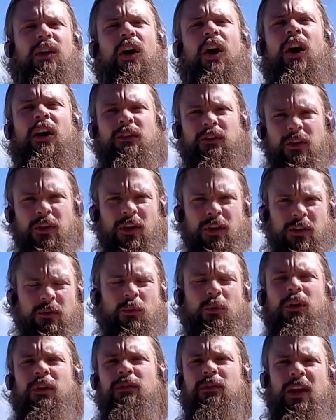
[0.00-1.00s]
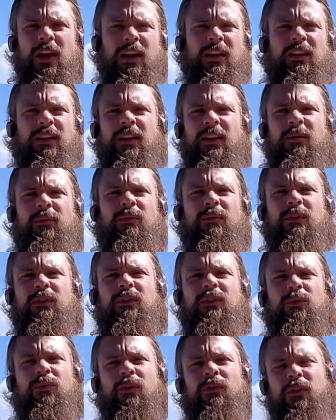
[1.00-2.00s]
Asana is one of the 8 limbs,
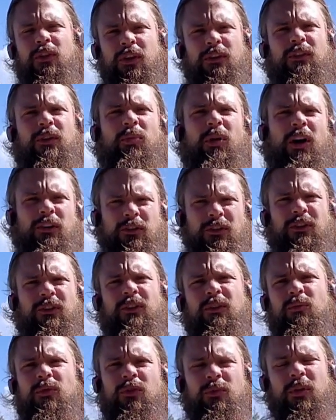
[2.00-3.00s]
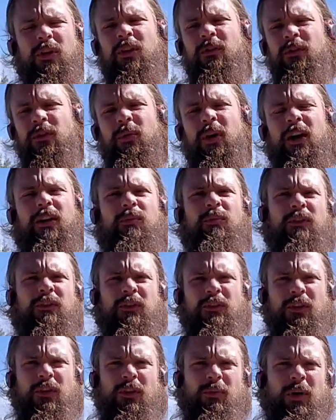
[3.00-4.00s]
referring to postures and movement of the body,
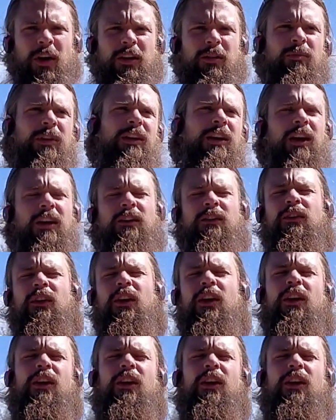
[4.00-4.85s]
position of the body, because